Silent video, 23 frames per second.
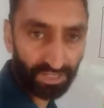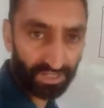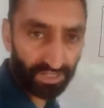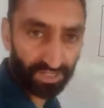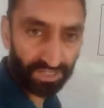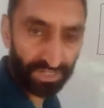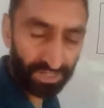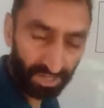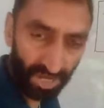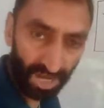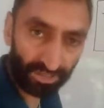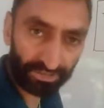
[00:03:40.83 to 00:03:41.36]

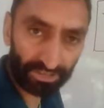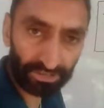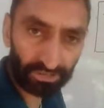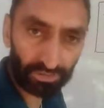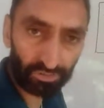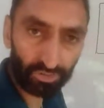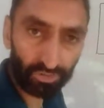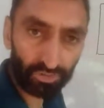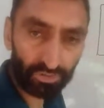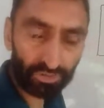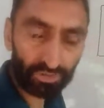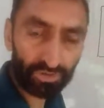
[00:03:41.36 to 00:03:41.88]
In order
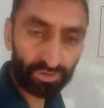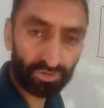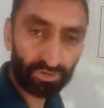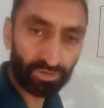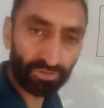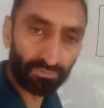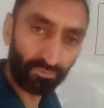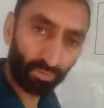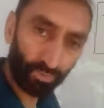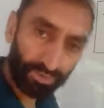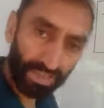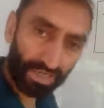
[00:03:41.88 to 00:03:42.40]
to
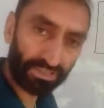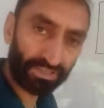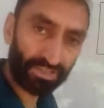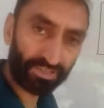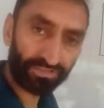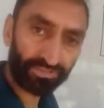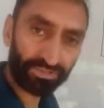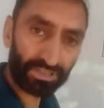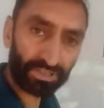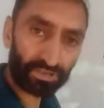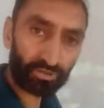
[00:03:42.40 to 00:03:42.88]
move the cursor